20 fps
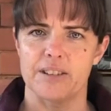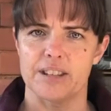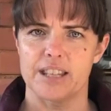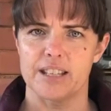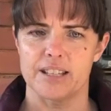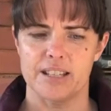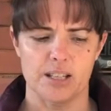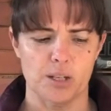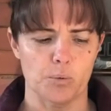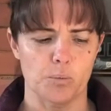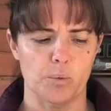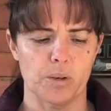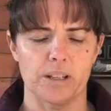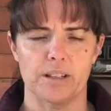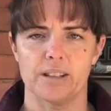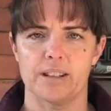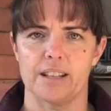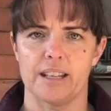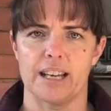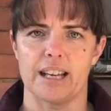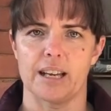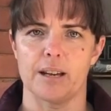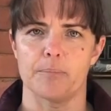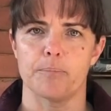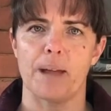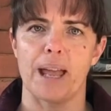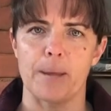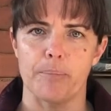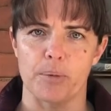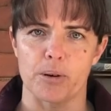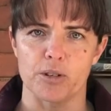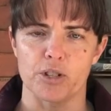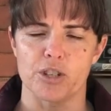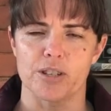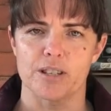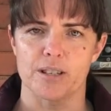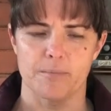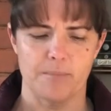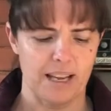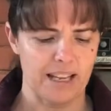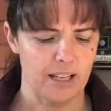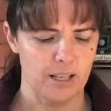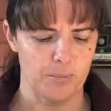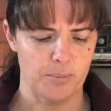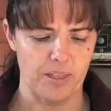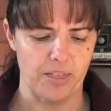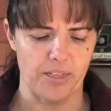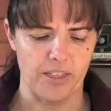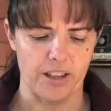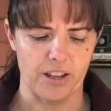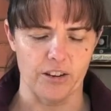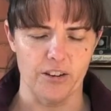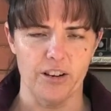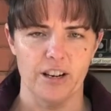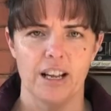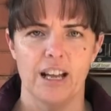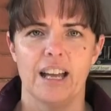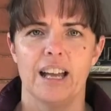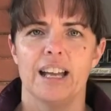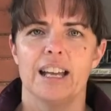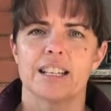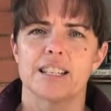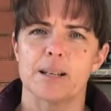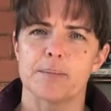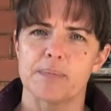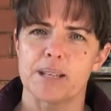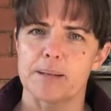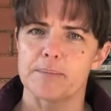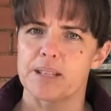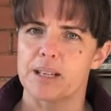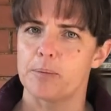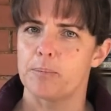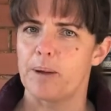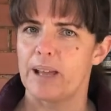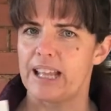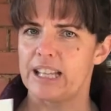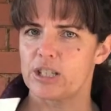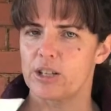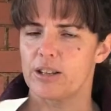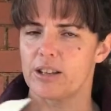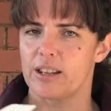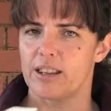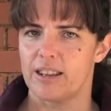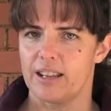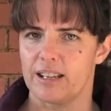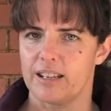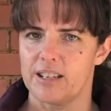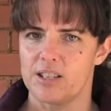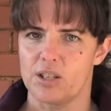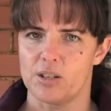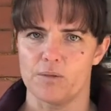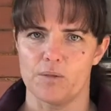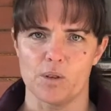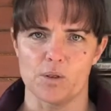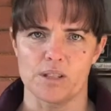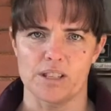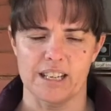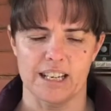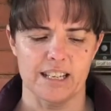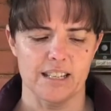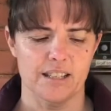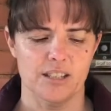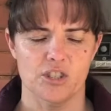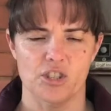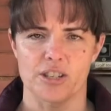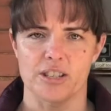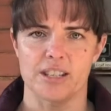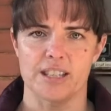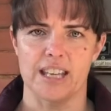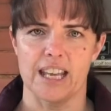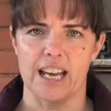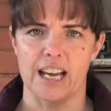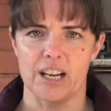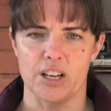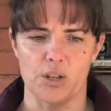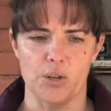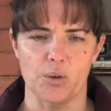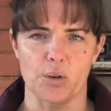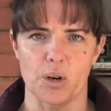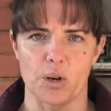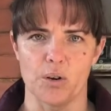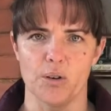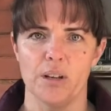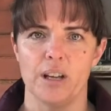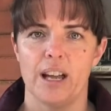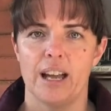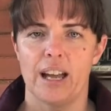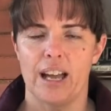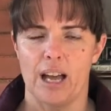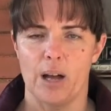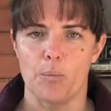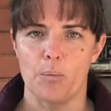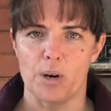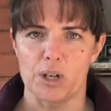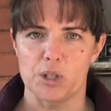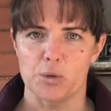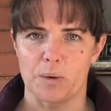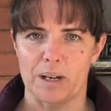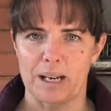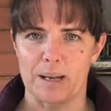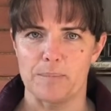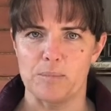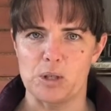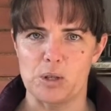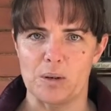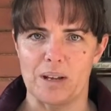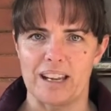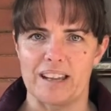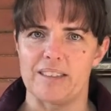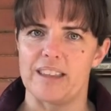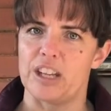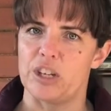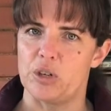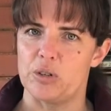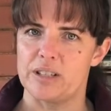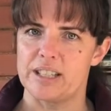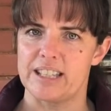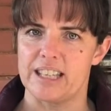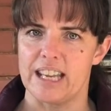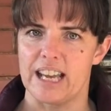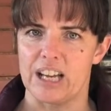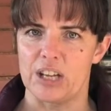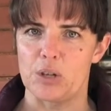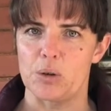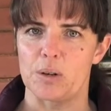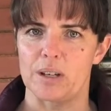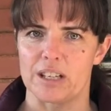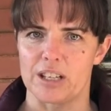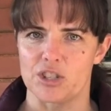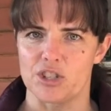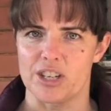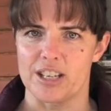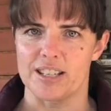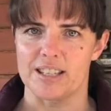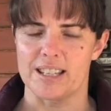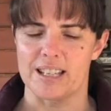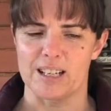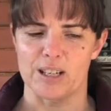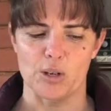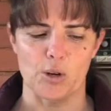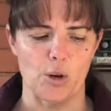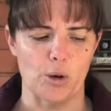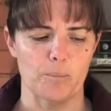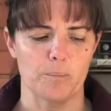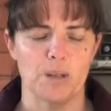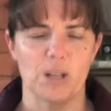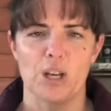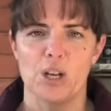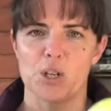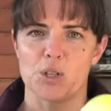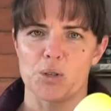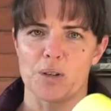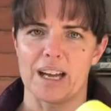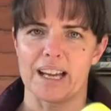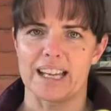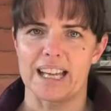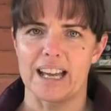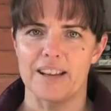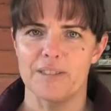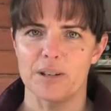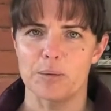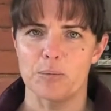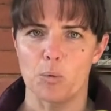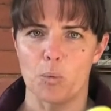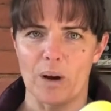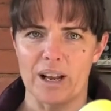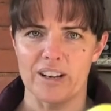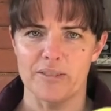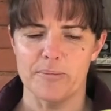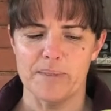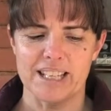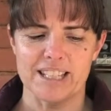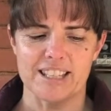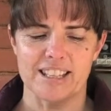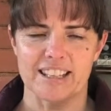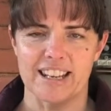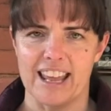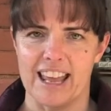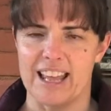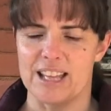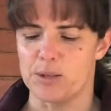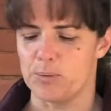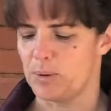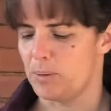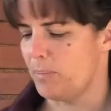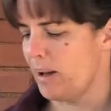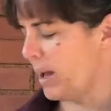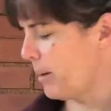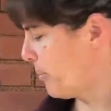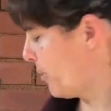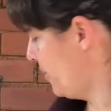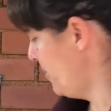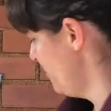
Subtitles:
the tin with paper just to make it a bit thicker. Sometimes it depends on the thickness of your stickers. Just see how you go and watch what I'm doing, and then you'll see how you can adjust it at home. So I covered one of my tin cans with paper,